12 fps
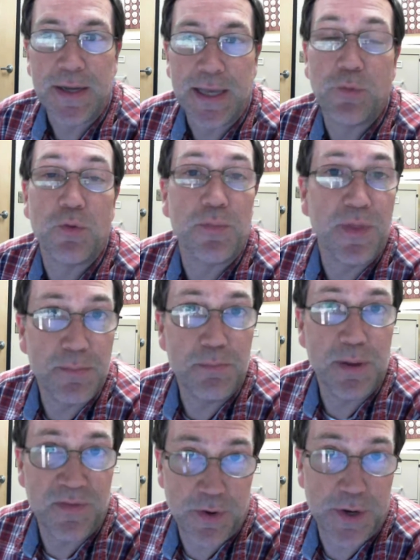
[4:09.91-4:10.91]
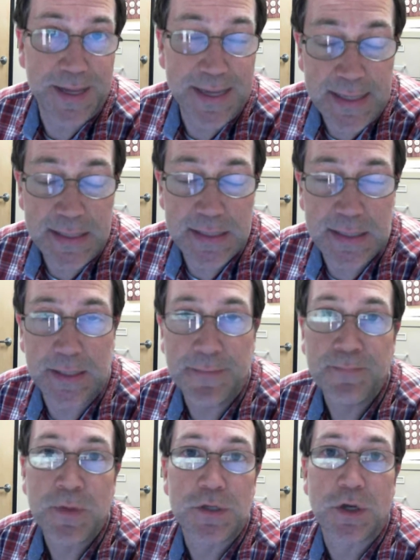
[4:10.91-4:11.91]
it would then be pretty easy
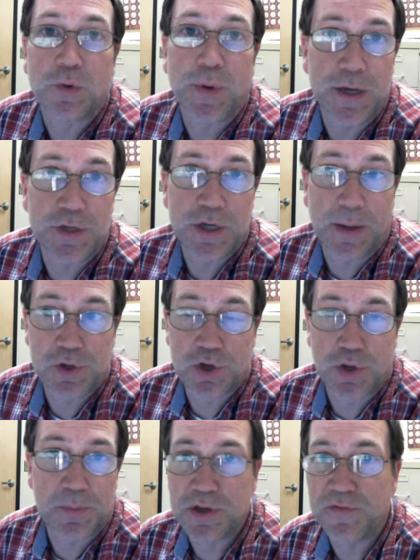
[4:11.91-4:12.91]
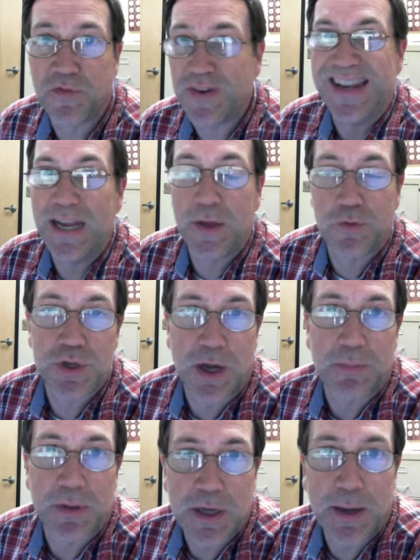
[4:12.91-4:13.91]
to create a job description for any other
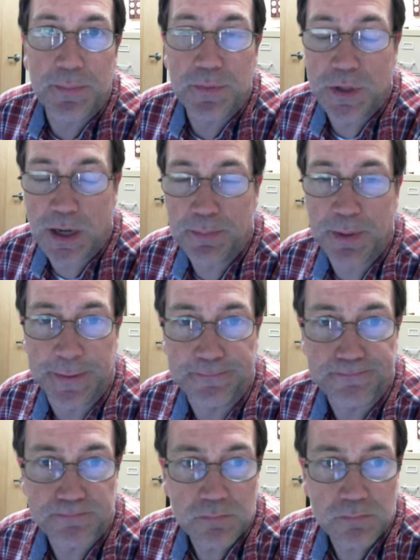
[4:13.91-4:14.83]
job in the company.